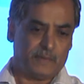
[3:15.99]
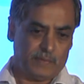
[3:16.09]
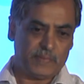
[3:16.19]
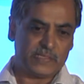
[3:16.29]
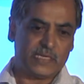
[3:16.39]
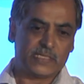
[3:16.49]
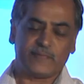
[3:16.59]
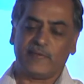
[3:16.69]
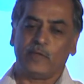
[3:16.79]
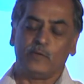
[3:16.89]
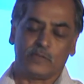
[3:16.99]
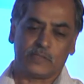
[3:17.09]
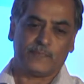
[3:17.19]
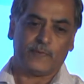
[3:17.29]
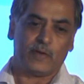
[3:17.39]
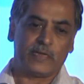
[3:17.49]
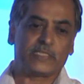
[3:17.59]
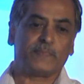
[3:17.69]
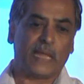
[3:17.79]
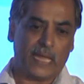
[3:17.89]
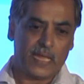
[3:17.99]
business we use for display.